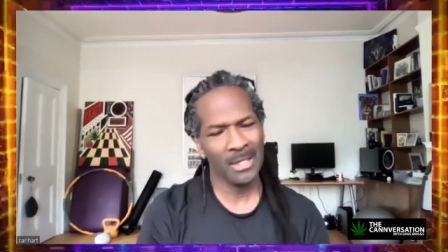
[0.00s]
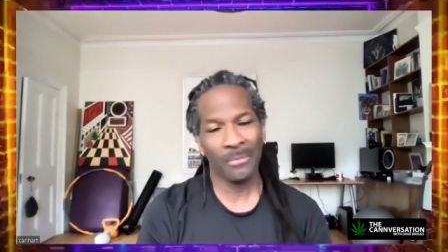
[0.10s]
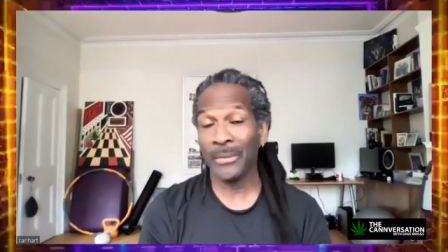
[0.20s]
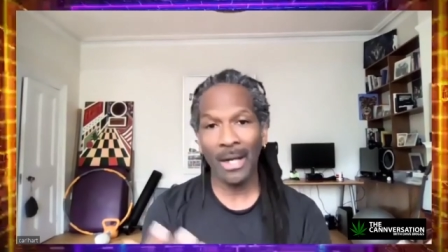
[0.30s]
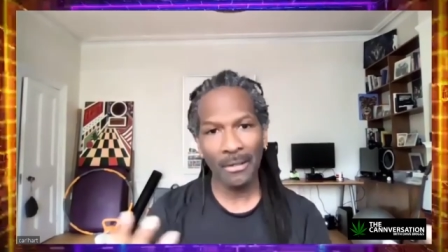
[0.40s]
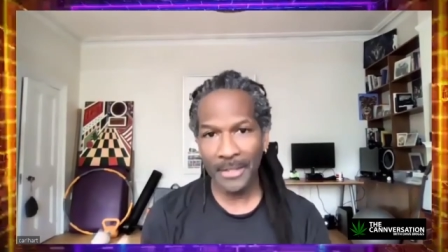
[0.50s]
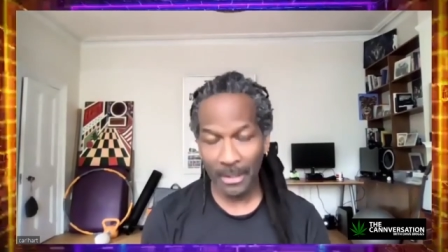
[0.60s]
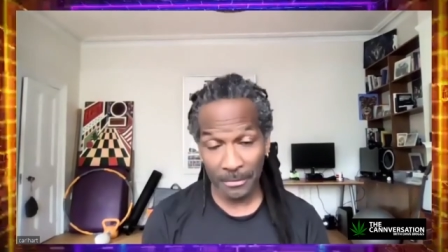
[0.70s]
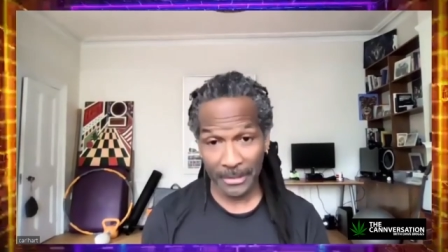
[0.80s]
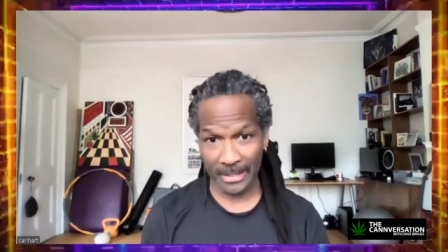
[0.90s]
We all
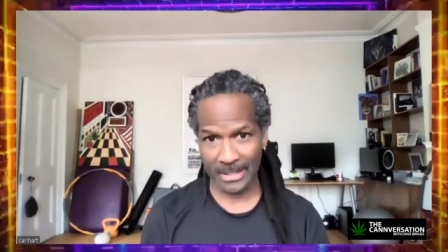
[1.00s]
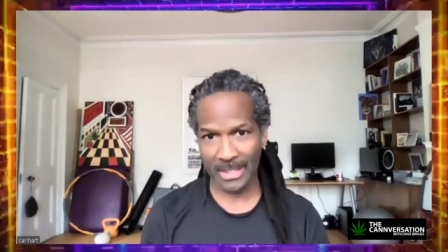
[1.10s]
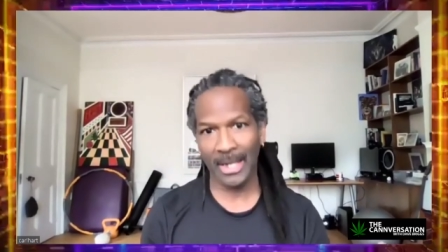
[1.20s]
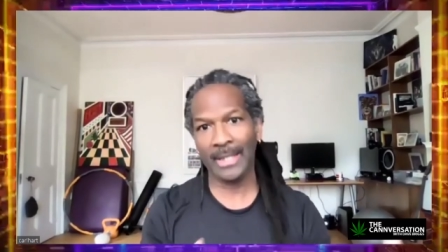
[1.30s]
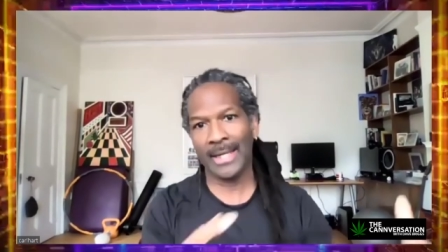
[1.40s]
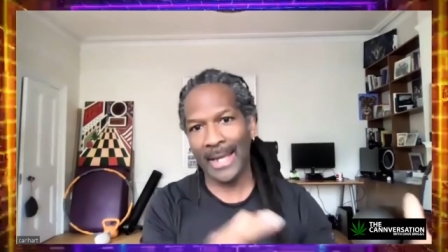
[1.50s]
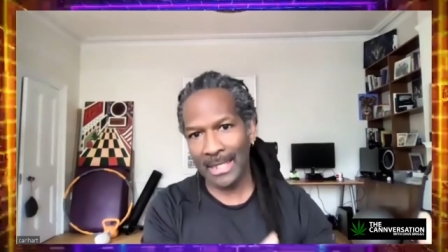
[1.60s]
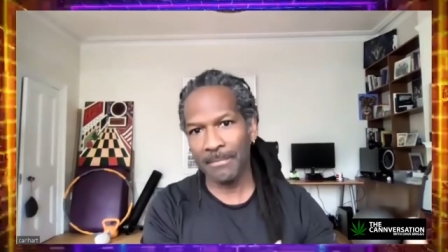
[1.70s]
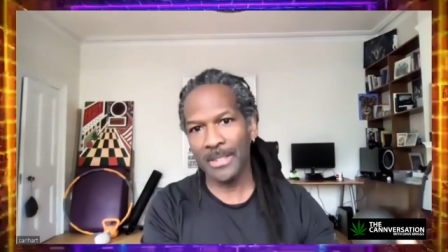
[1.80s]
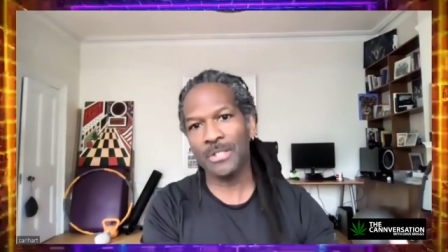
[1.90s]
know this. And
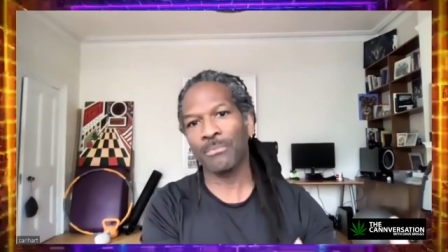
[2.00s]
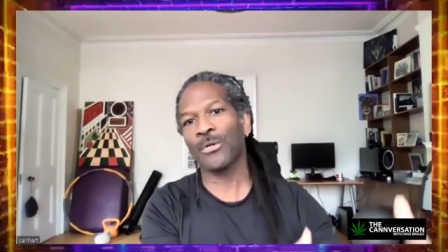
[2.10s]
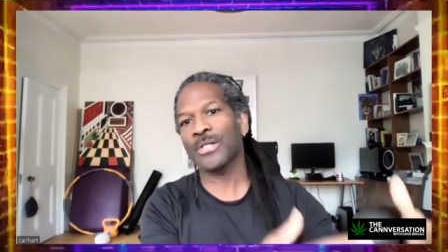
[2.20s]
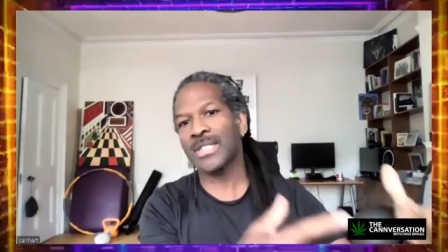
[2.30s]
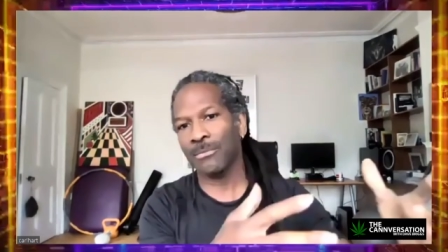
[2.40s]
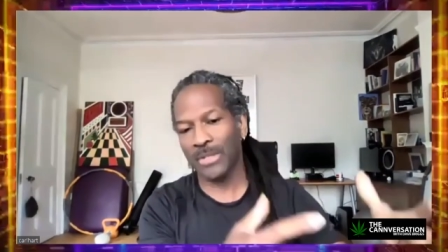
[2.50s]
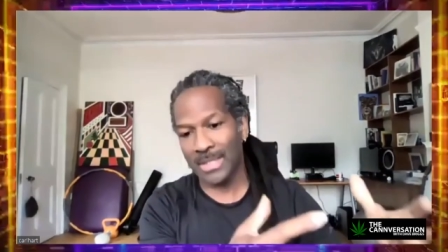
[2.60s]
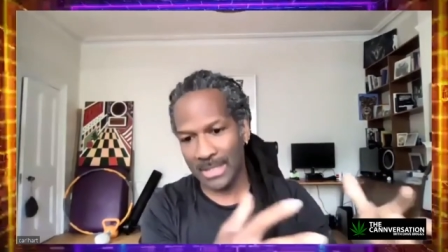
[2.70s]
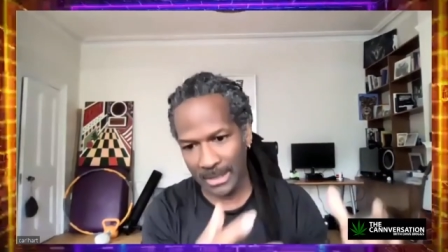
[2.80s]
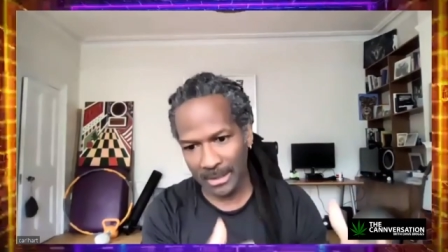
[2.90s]
cannabis was, was
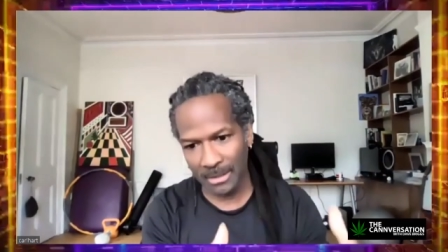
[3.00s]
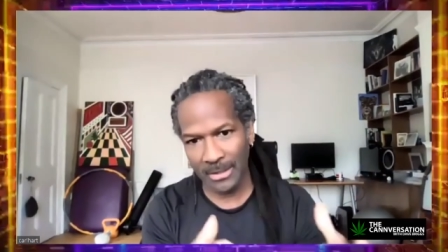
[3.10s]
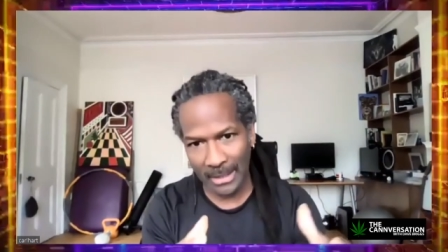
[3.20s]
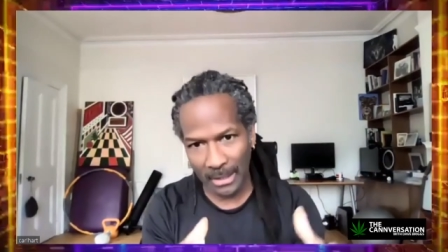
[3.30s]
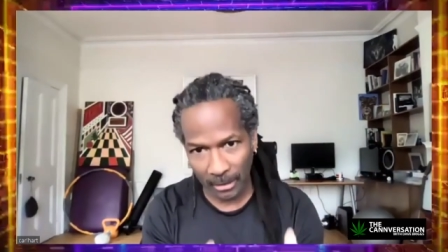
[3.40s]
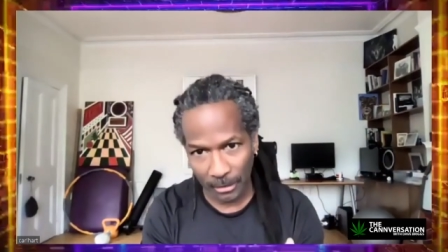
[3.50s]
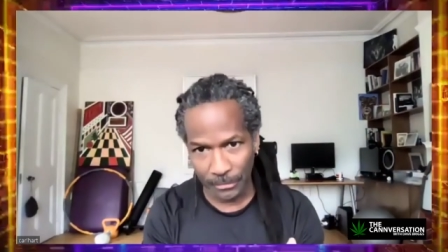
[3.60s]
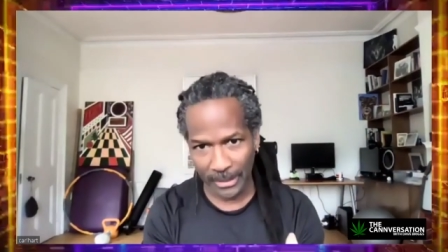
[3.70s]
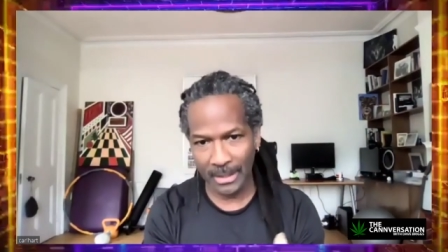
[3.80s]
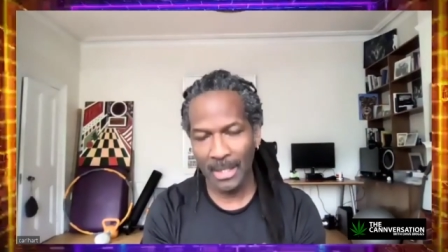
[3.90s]
still
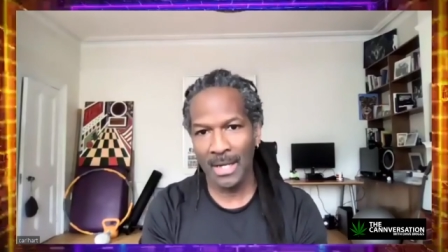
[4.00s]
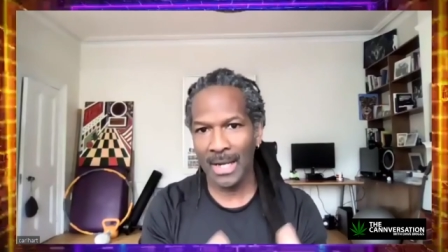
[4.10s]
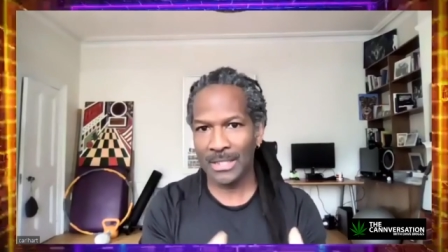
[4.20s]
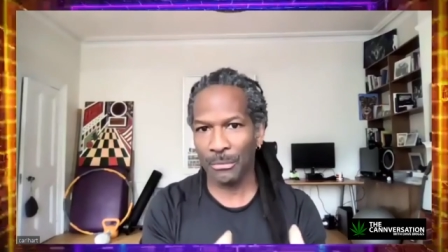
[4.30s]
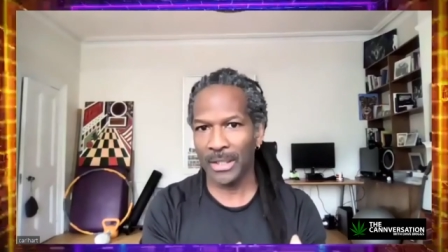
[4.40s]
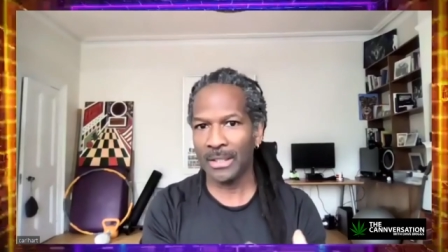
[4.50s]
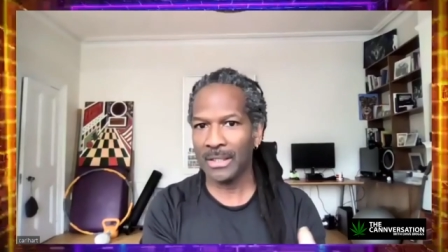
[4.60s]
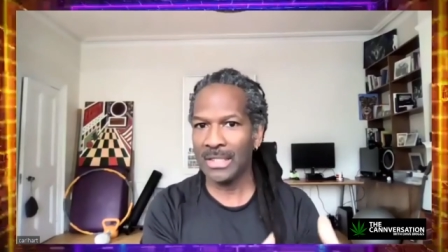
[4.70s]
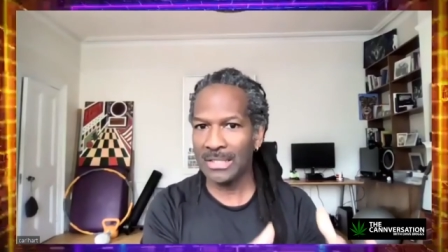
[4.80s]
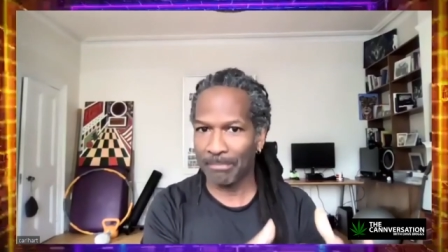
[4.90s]
included as one of
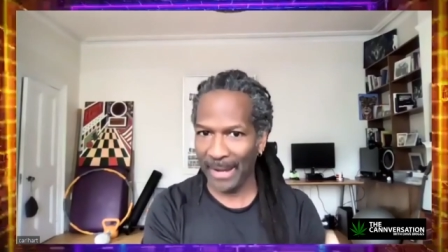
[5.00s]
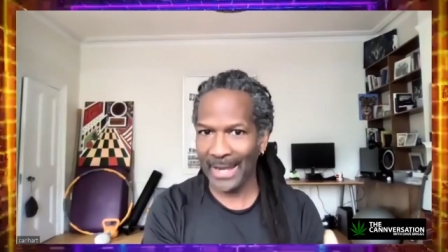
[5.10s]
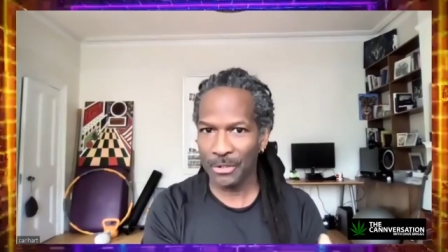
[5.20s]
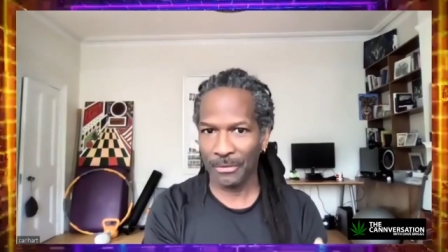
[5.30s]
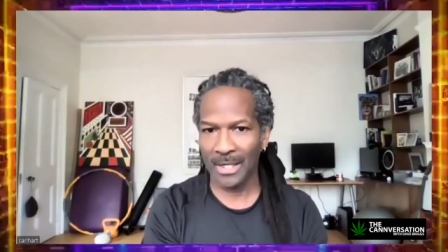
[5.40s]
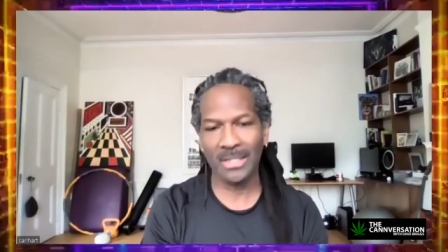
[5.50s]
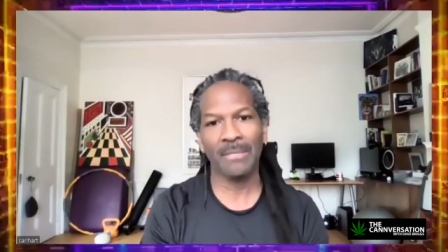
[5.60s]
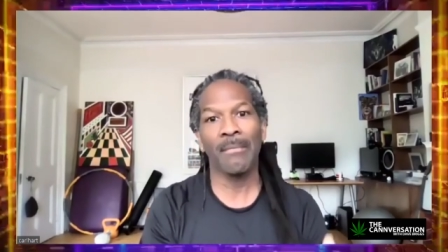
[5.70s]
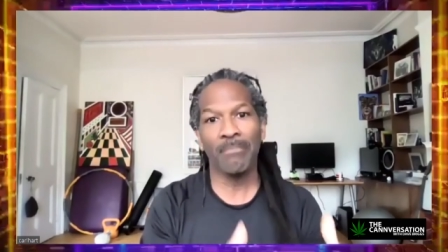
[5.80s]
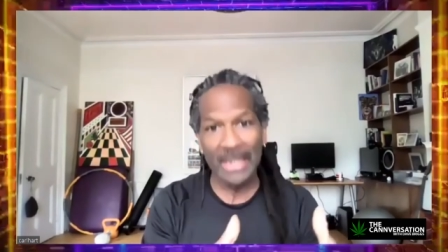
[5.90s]
these banned drugs
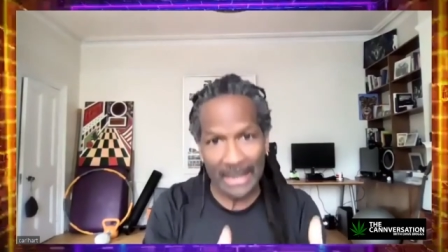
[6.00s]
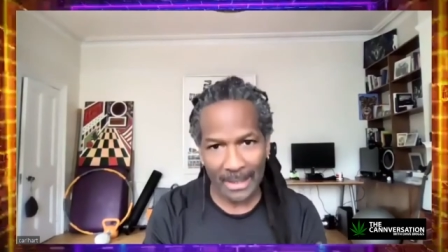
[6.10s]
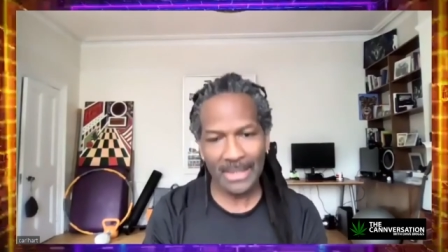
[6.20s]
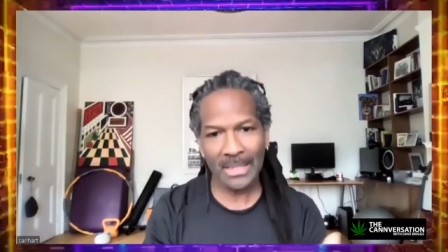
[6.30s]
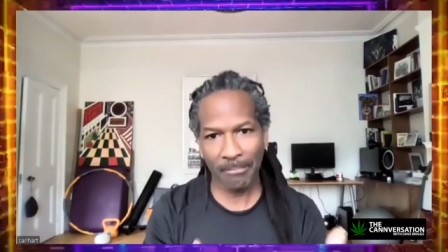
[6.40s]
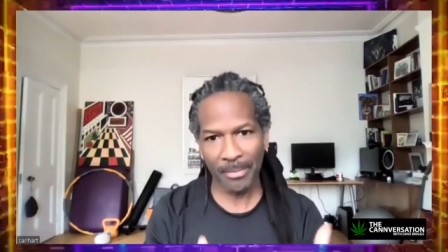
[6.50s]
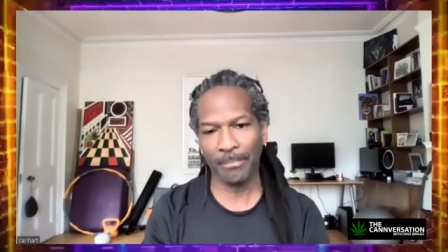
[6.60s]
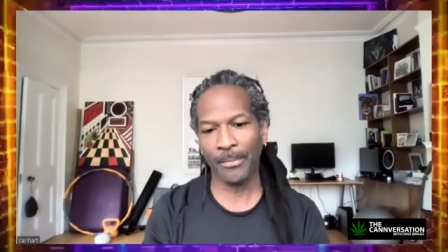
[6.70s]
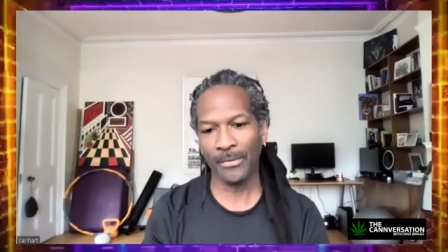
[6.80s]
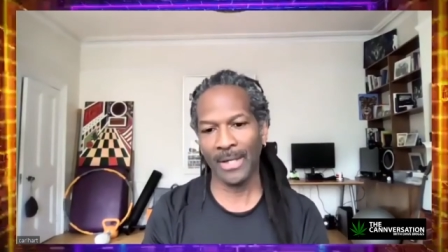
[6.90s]
because of
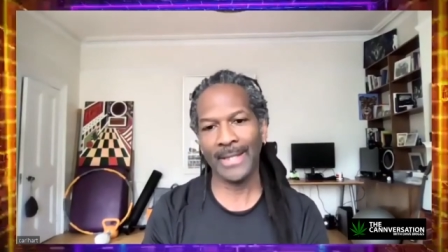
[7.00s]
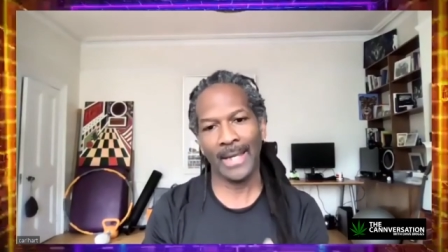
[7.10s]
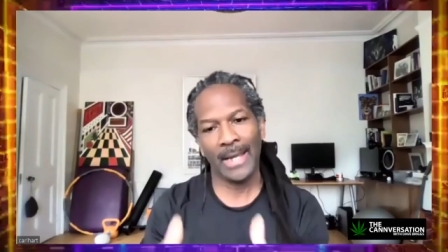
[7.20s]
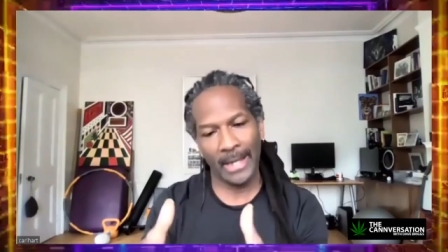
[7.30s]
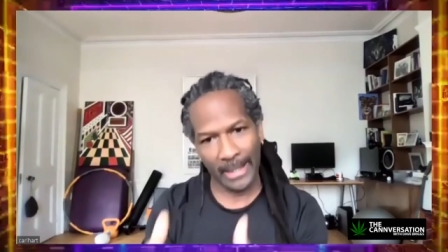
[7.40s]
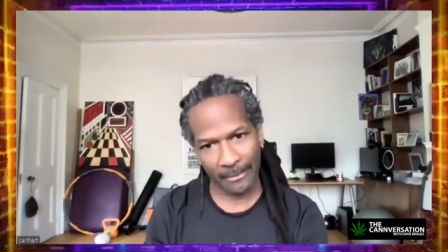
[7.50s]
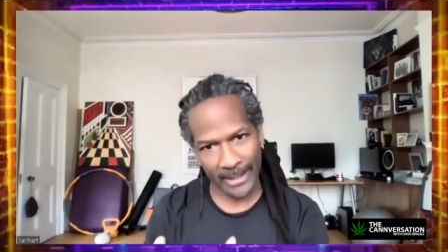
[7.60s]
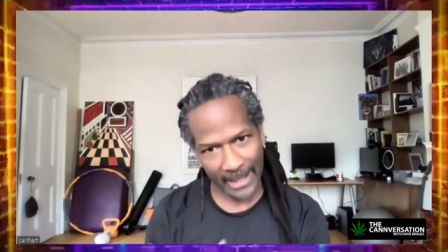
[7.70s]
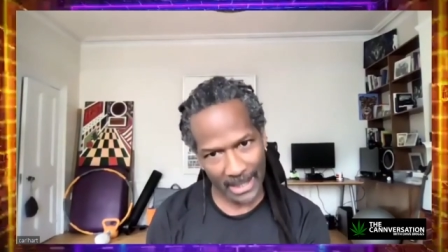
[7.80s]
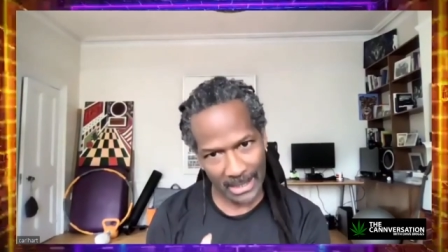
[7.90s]
people like Harry
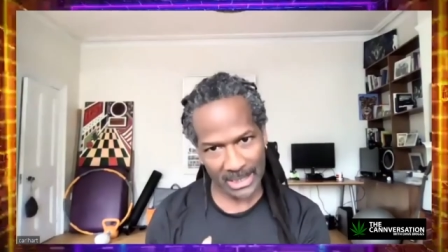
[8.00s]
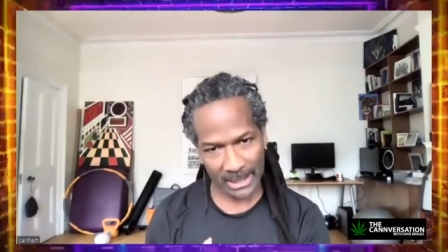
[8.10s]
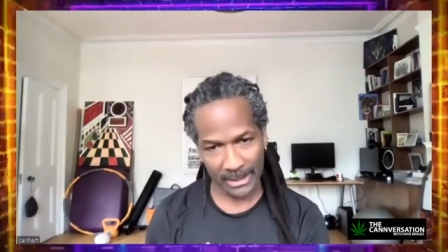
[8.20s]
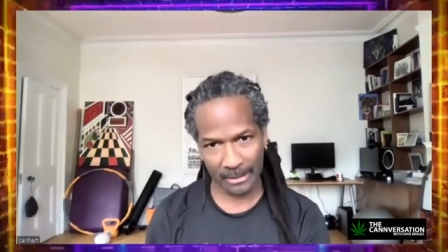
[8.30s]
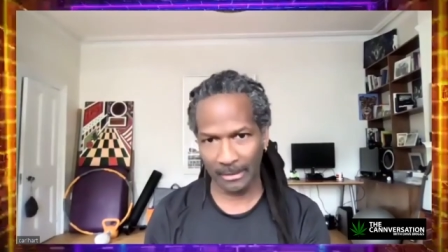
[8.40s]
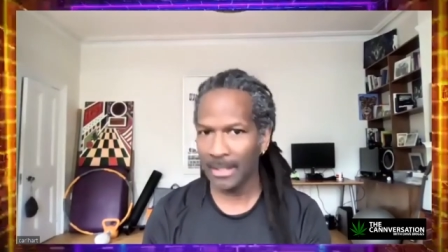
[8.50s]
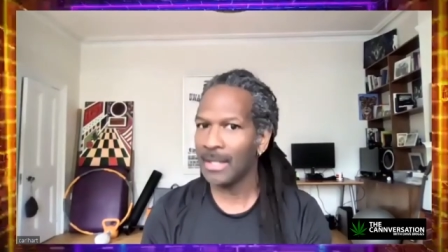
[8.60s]
Anslinger,